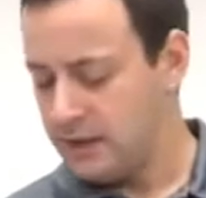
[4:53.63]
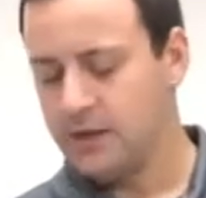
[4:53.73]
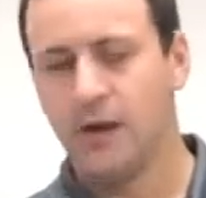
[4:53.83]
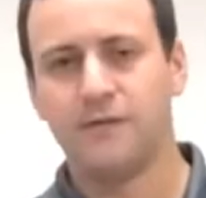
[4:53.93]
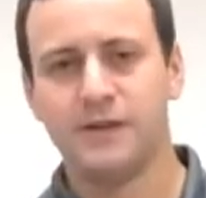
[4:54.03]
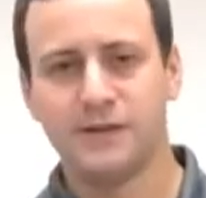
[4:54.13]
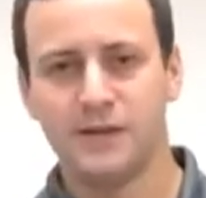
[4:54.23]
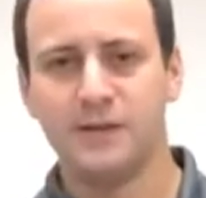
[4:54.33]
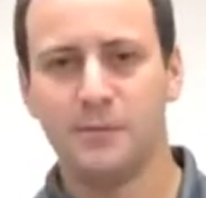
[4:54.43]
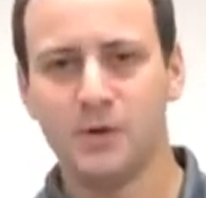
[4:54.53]
And
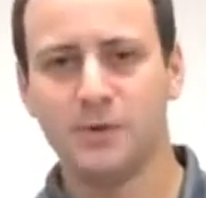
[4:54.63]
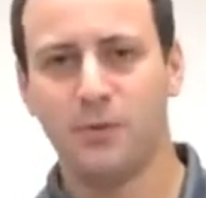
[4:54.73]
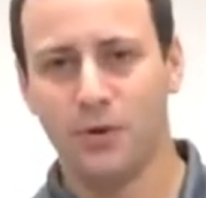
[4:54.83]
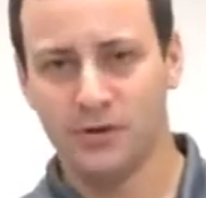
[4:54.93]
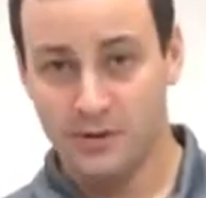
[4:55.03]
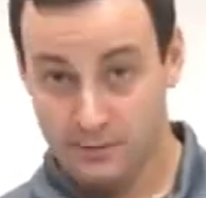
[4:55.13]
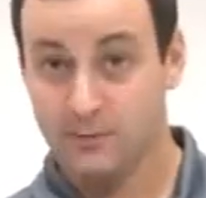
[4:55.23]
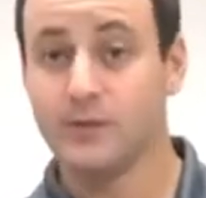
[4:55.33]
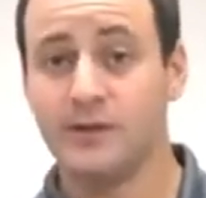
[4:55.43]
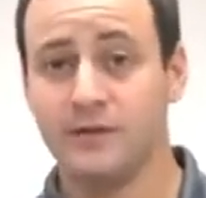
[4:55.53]
obviously, most importantly,
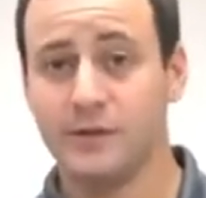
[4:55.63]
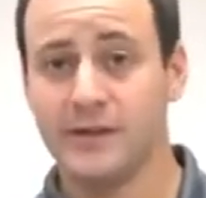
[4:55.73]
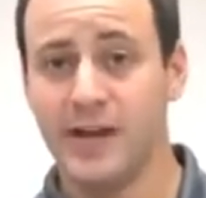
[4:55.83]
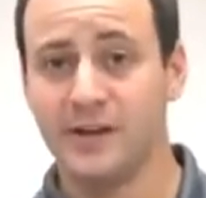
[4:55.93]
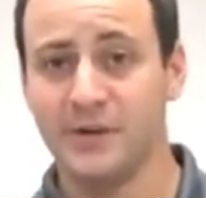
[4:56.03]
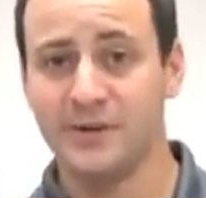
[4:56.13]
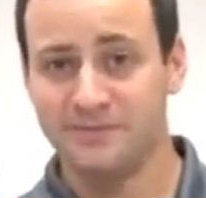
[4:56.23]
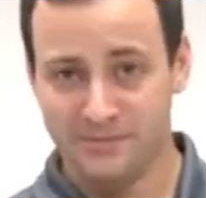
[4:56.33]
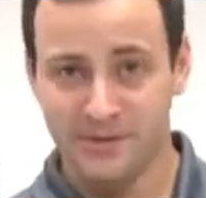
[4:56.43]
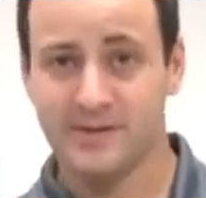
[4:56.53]
we'll see if she's
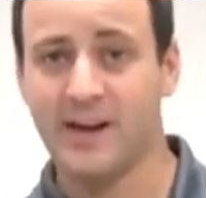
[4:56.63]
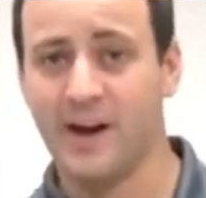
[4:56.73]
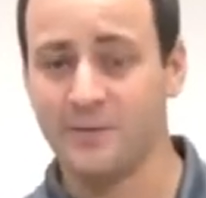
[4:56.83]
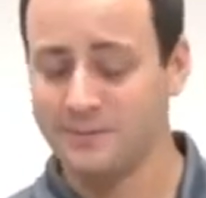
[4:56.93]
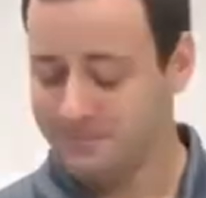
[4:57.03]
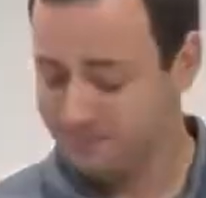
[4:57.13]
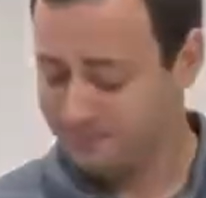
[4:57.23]
accurate. Let's head out.